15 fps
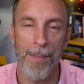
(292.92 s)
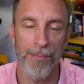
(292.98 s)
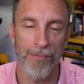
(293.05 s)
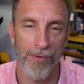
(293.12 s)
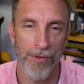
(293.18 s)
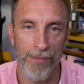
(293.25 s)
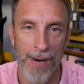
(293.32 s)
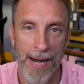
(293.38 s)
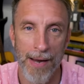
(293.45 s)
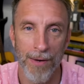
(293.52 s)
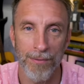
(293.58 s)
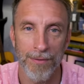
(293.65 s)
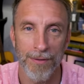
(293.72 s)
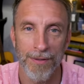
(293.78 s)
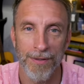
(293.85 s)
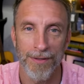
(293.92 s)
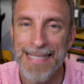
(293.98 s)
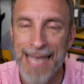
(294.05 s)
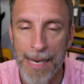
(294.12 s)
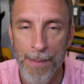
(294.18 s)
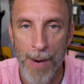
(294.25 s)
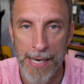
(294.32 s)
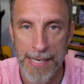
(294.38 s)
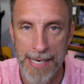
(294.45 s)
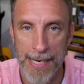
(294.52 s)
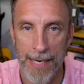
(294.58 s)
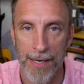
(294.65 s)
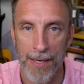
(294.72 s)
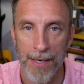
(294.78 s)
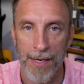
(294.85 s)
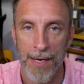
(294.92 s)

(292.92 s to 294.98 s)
up for the round. Same idea.